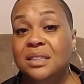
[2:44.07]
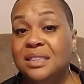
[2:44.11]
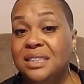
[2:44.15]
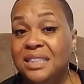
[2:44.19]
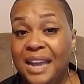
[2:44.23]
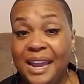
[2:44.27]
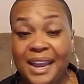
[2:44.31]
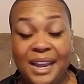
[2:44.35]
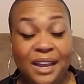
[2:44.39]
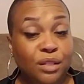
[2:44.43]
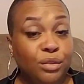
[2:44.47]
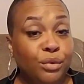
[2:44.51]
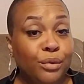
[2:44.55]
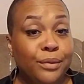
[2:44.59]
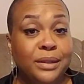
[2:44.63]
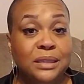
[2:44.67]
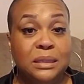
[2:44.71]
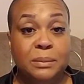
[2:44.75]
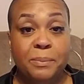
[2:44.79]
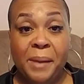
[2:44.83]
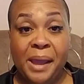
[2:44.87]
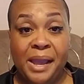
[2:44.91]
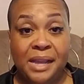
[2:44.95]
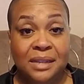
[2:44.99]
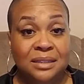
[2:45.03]
take it through
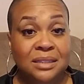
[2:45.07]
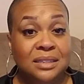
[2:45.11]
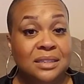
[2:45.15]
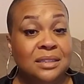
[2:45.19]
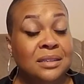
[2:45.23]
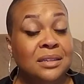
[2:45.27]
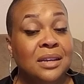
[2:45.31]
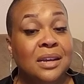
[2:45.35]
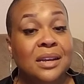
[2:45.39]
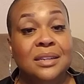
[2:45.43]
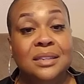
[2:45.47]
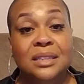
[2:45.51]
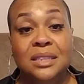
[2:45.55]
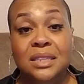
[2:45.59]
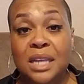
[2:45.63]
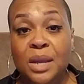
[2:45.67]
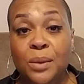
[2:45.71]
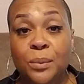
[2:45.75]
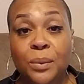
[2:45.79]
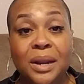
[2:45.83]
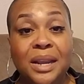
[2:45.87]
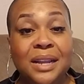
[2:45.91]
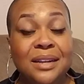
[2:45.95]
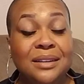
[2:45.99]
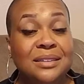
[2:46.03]
its paces,
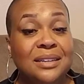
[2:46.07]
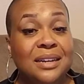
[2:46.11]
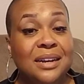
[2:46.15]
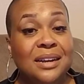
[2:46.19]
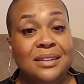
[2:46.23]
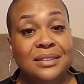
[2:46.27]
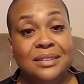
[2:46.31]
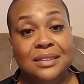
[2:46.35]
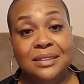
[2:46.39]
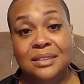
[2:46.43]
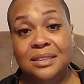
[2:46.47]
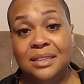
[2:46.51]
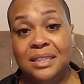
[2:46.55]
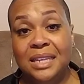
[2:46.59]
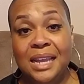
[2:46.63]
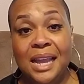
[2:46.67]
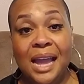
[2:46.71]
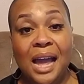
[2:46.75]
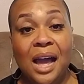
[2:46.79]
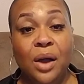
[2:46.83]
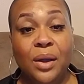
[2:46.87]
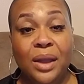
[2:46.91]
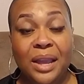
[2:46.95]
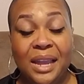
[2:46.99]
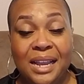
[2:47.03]
see what it does, see
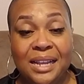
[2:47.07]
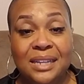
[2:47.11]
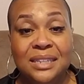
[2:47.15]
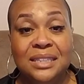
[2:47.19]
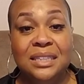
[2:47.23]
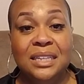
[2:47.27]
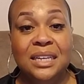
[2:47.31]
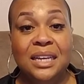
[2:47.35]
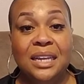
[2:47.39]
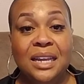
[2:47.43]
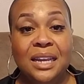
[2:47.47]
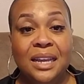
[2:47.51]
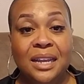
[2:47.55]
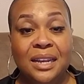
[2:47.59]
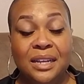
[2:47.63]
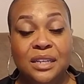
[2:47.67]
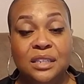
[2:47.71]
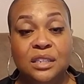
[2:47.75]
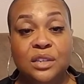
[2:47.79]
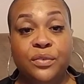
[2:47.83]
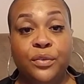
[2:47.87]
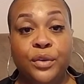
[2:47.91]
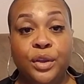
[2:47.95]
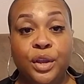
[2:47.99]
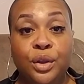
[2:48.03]
how easy it
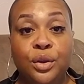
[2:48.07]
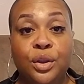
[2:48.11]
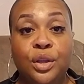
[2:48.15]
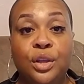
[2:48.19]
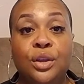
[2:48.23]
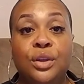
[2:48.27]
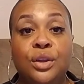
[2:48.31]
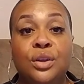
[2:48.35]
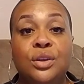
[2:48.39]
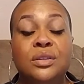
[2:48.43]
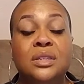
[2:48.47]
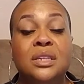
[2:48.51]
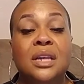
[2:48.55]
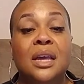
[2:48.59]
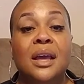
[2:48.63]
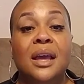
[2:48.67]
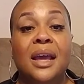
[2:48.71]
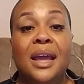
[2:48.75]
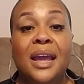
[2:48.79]
is for you to use,